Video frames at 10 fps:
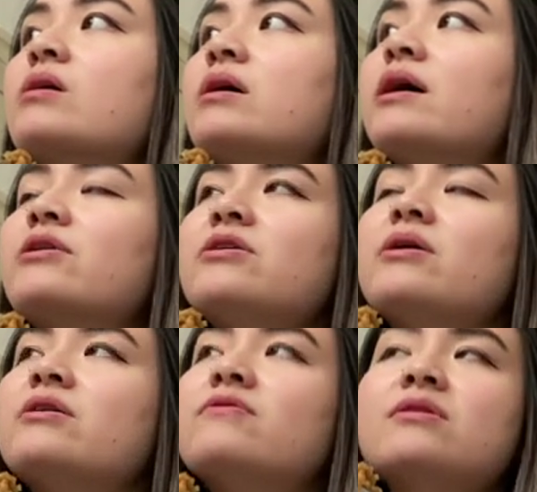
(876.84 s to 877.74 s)
I don't know,
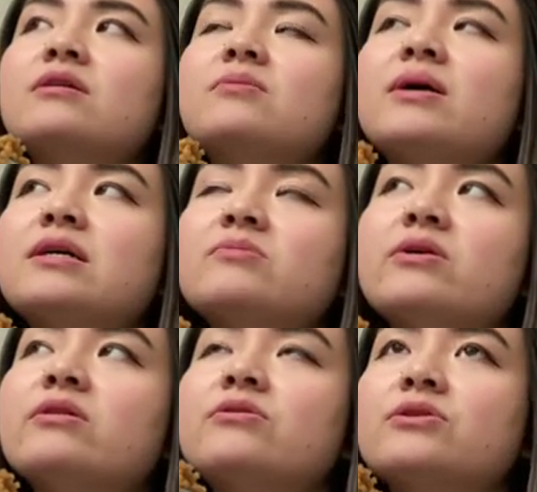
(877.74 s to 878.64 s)
I feel like the past
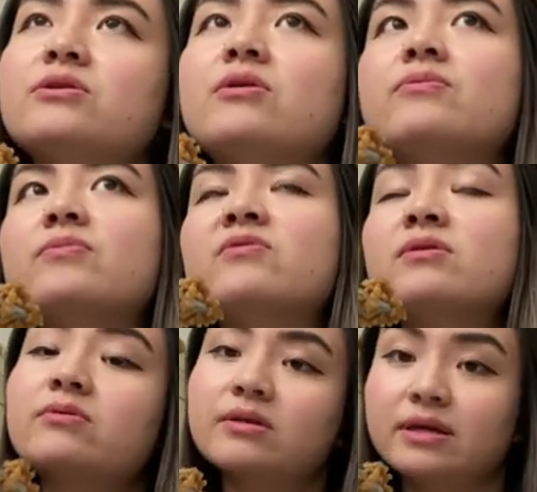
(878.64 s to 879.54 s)
month or so, they've been
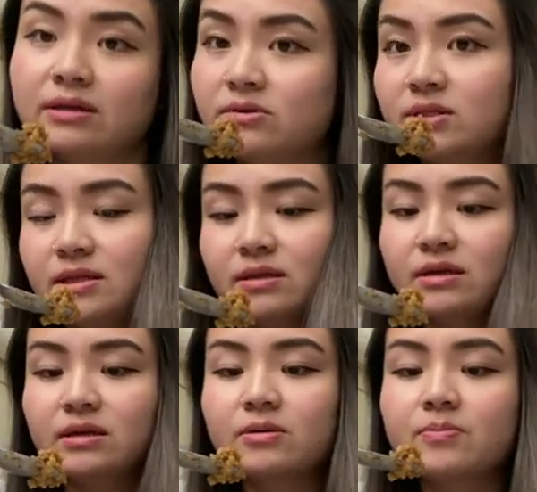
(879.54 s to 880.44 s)
really
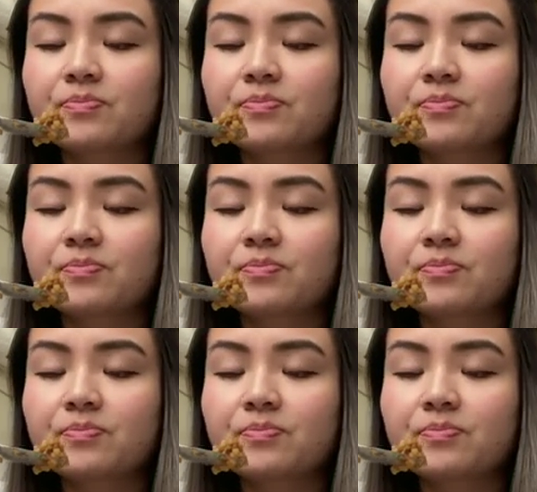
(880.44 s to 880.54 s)
understanding.